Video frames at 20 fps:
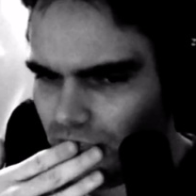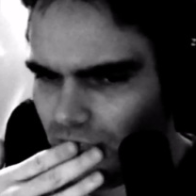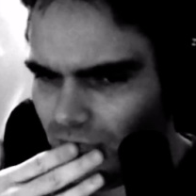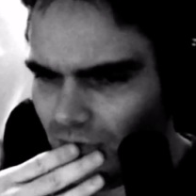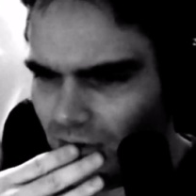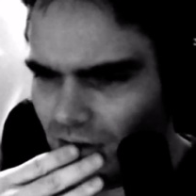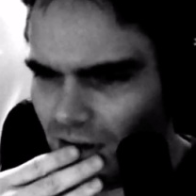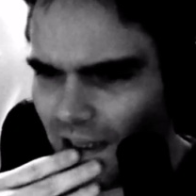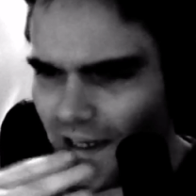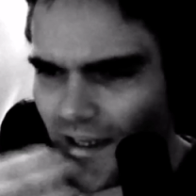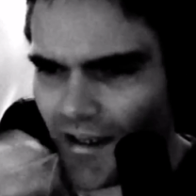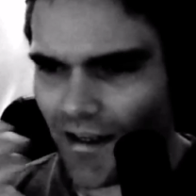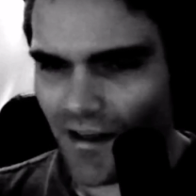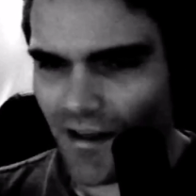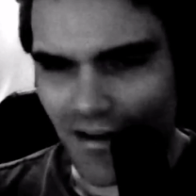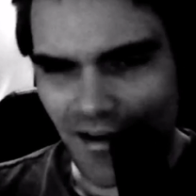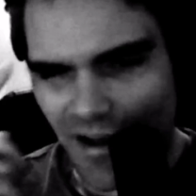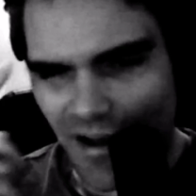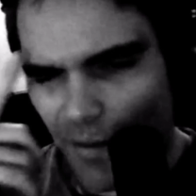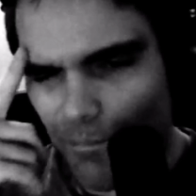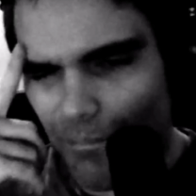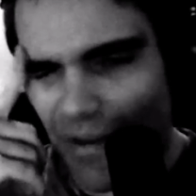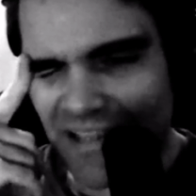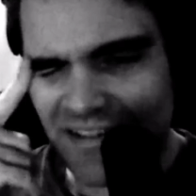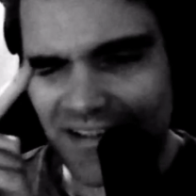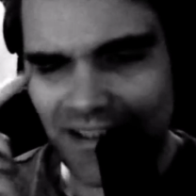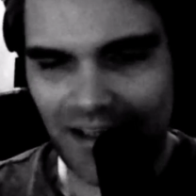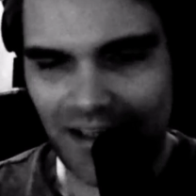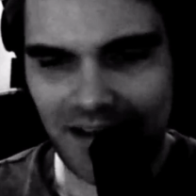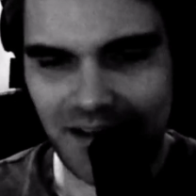like a
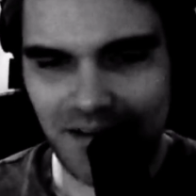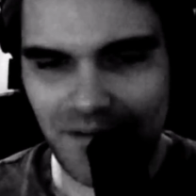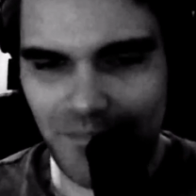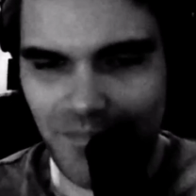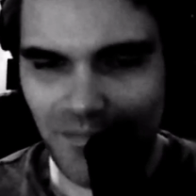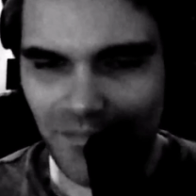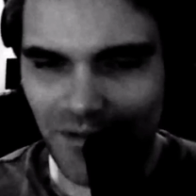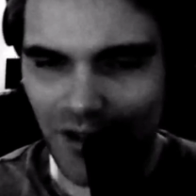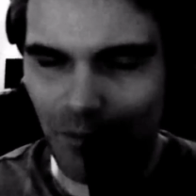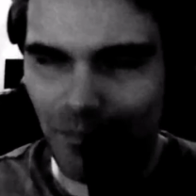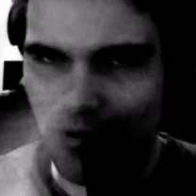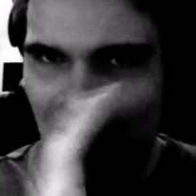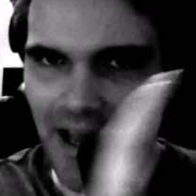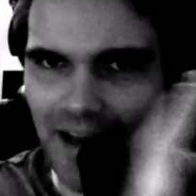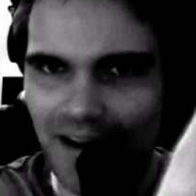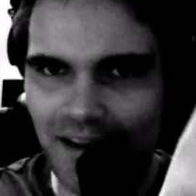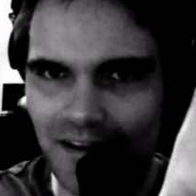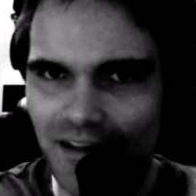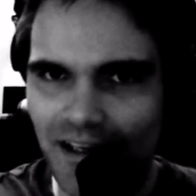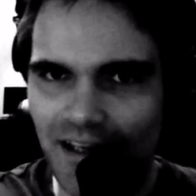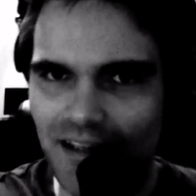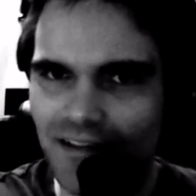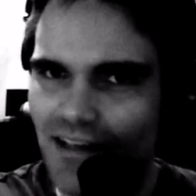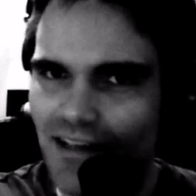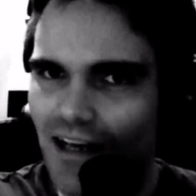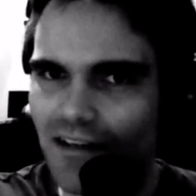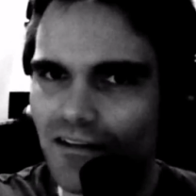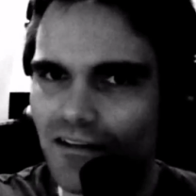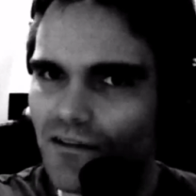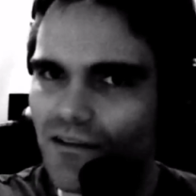basic little packet, like a
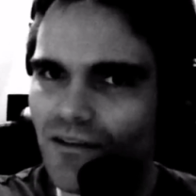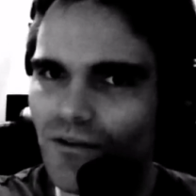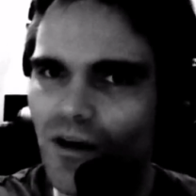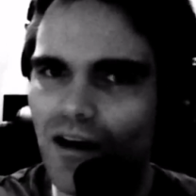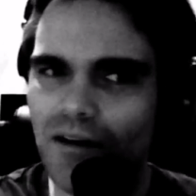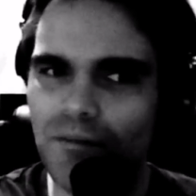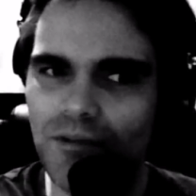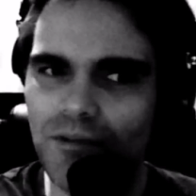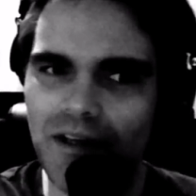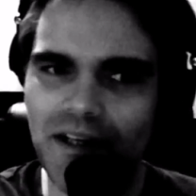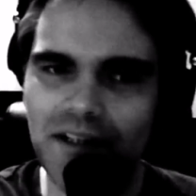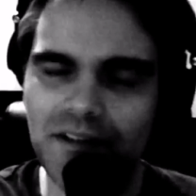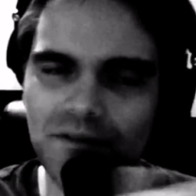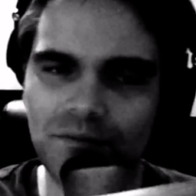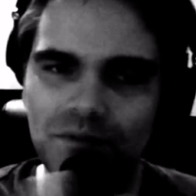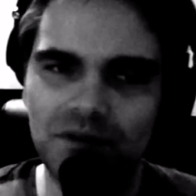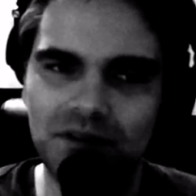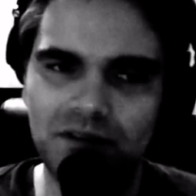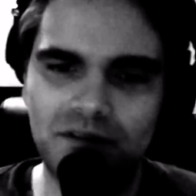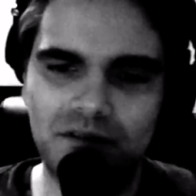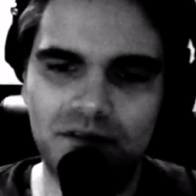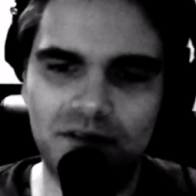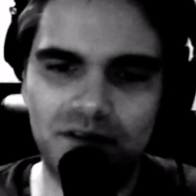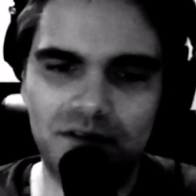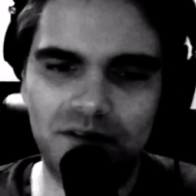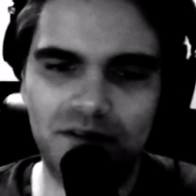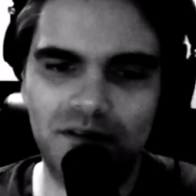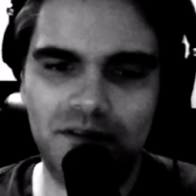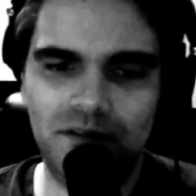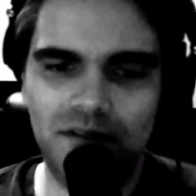tactical squad of Marines, it was
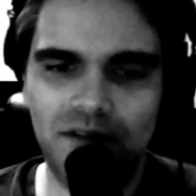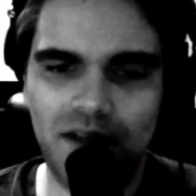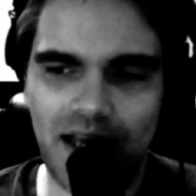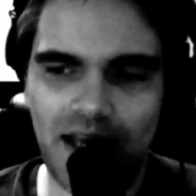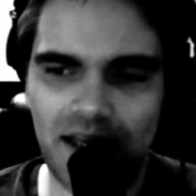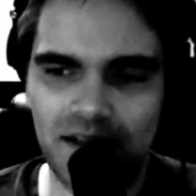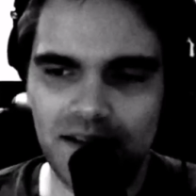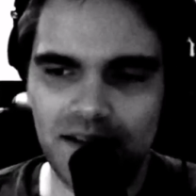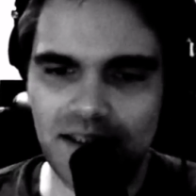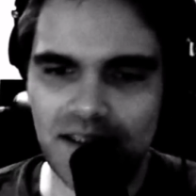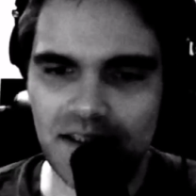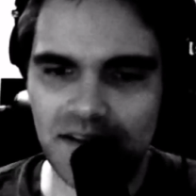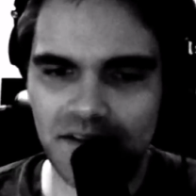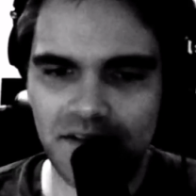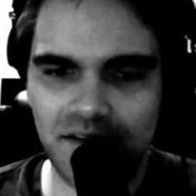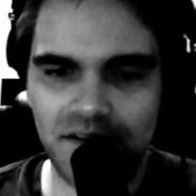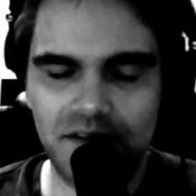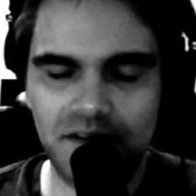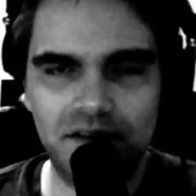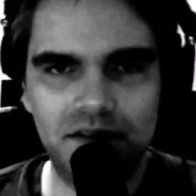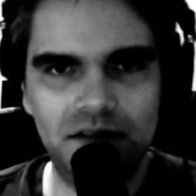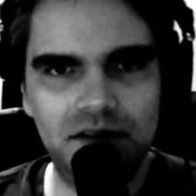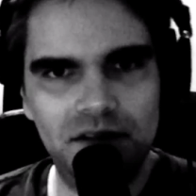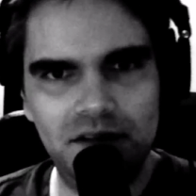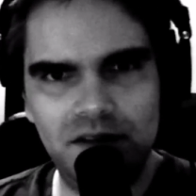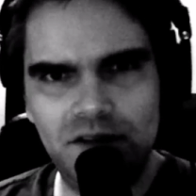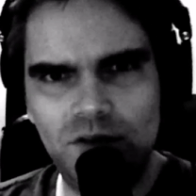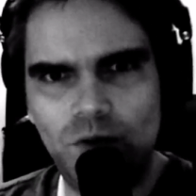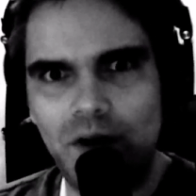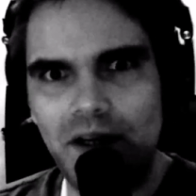at least
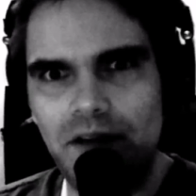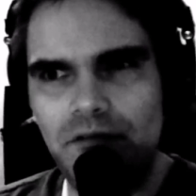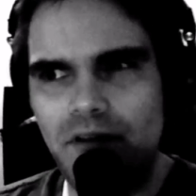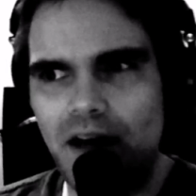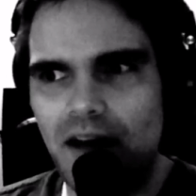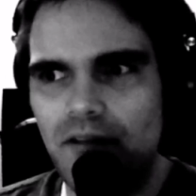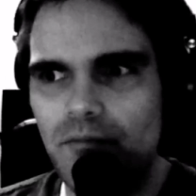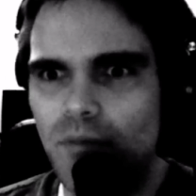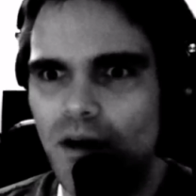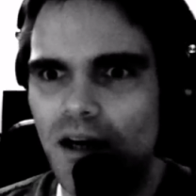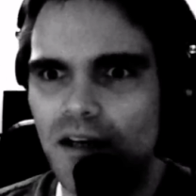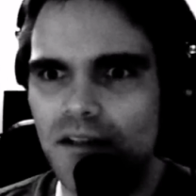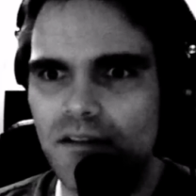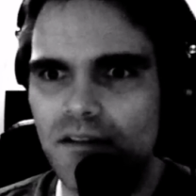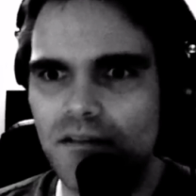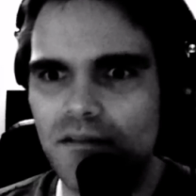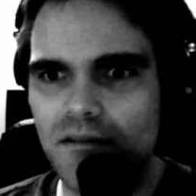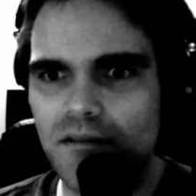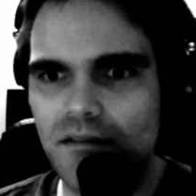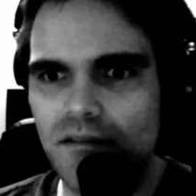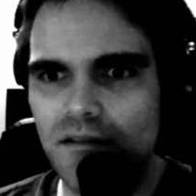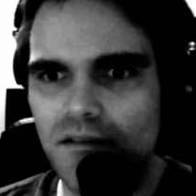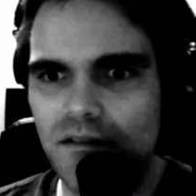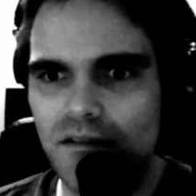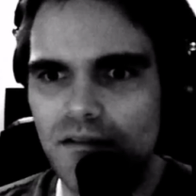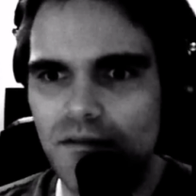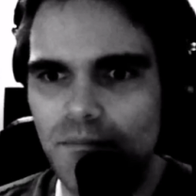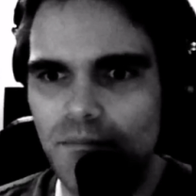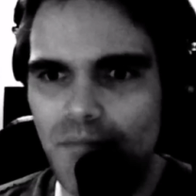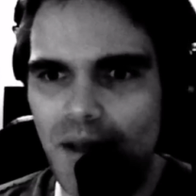$25,
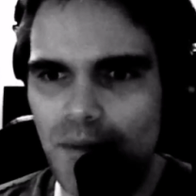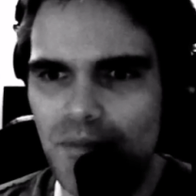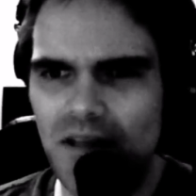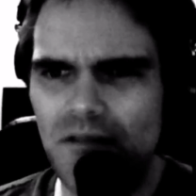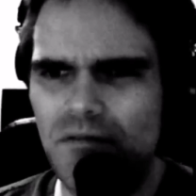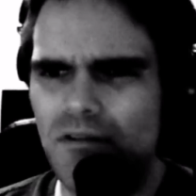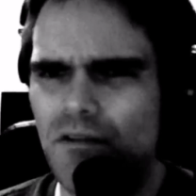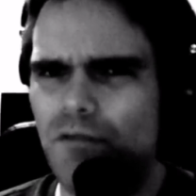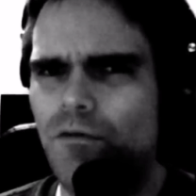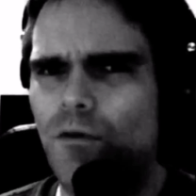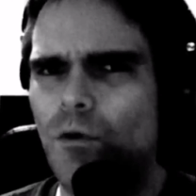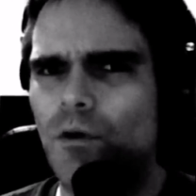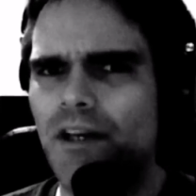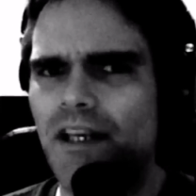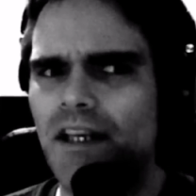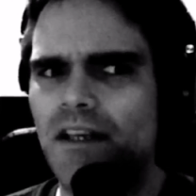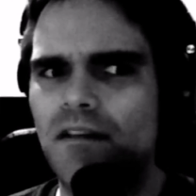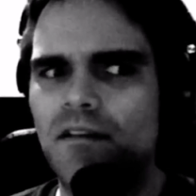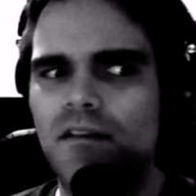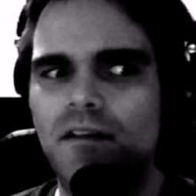maybe even 40.